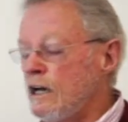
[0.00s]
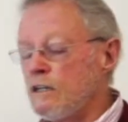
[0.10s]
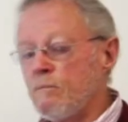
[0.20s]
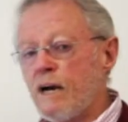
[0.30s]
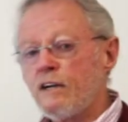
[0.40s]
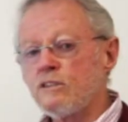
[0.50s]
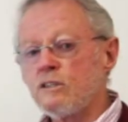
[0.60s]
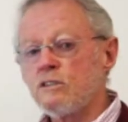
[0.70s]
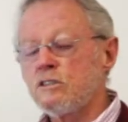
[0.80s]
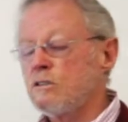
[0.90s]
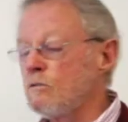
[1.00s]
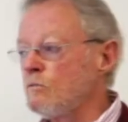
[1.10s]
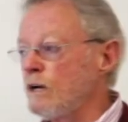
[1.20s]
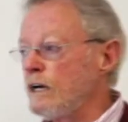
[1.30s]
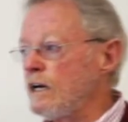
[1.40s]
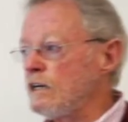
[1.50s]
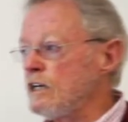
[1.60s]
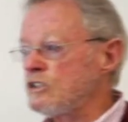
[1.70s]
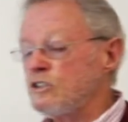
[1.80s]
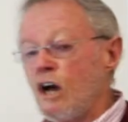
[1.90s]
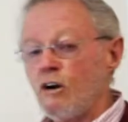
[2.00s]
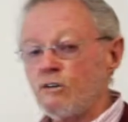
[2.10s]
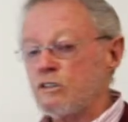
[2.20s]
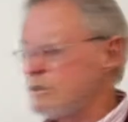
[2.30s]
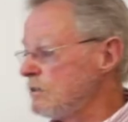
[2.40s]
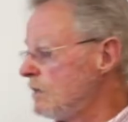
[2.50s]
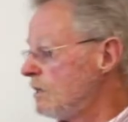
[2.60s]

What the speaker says: the mountains where it snows.